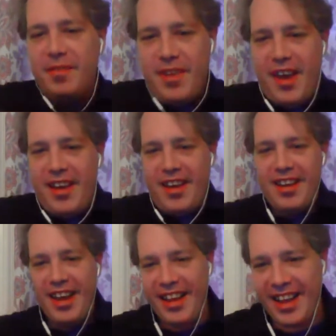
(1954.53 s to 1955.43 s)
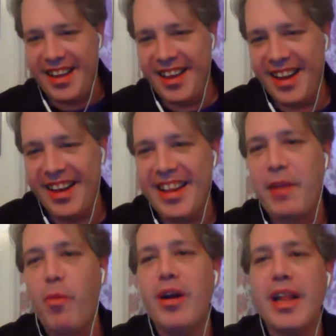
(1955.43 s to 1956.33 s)
yeah, yeah,
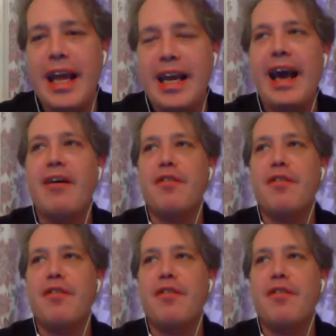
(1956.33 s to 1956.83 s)
like one like out of